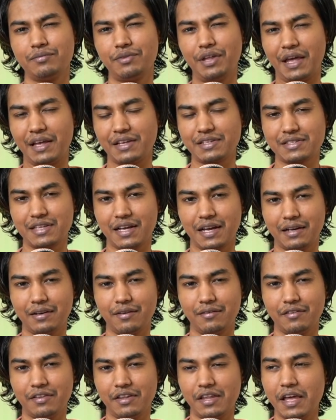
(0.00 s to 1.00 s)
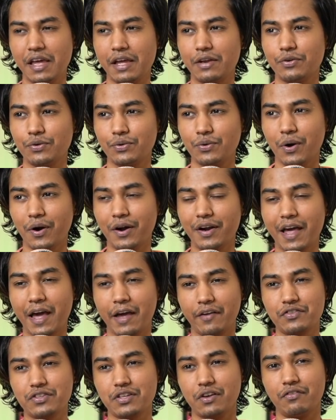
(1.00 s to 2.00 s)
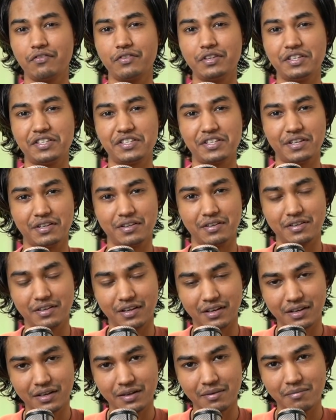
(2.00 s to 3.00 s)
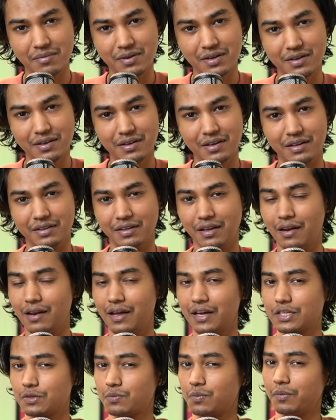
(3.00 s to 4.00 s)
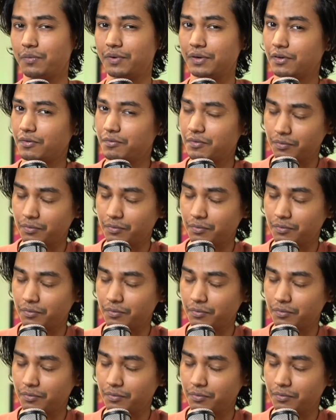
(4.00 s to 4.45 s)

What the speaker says: thinks that they do not have sufficient time in the last moment of